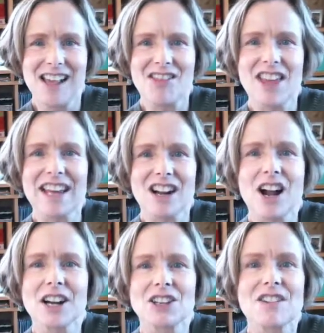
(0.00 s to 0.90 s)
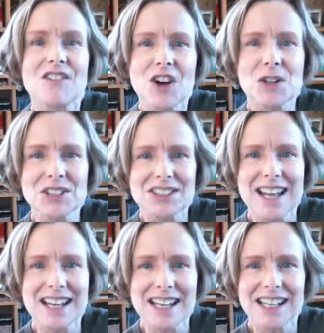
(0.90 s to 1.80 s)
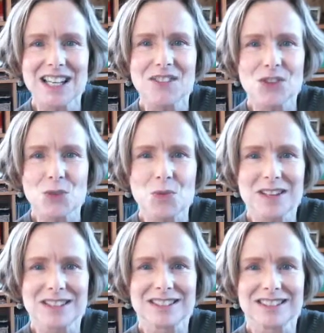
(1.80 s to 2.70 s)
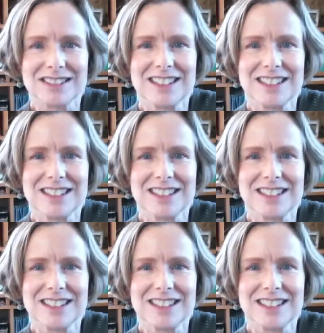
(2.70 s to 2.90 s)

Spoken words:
That our default setting, if you will,